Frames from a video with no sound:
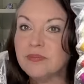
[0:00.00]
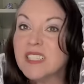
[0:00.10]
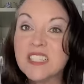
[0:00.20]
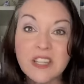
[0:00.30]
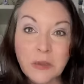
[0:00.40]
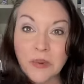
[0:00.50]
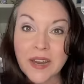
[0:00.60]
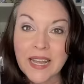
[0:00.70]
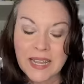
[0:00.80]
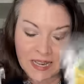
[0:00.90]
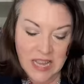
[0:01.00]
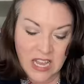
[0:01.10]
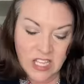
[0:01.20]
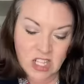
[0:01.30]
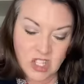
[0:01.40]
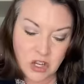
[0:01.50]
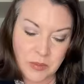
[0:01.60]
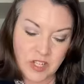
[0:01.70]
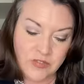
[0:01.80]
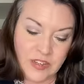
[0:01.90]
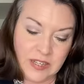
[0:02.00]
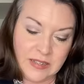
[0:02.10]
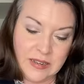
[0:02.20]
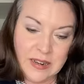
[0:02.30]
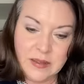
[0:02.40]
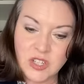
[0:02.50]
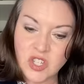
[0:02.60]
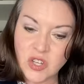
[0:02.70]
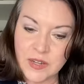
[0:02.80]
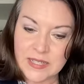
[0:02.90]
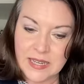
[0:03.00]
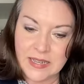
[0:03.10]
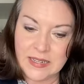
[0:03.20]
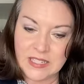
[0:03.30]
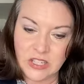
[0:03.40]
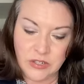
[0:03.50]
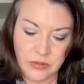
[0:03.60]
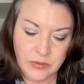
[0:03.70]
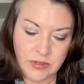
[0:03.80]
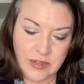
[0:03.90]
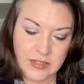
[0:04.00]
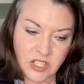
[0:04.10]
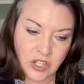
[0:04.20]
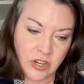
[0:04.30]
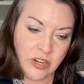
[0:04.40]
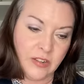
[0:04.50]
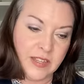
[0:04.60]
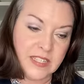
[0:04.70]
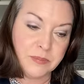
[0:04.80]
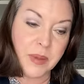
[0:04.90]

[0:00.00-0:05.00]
So pretty. So much fun. So excited to get started on this.